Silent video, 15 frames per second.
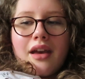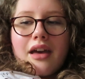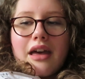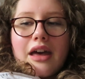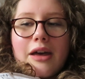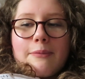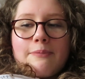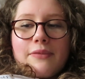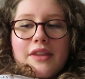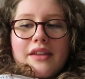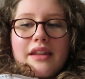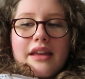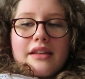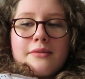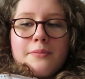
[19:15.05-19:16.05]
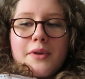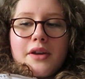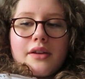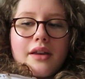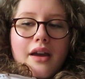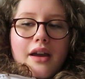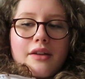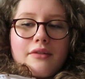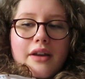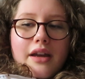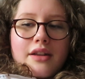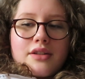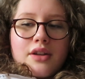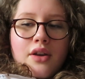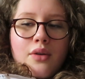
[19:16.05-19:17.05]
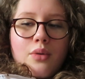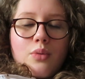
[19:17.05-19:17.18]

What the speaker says: The next book I read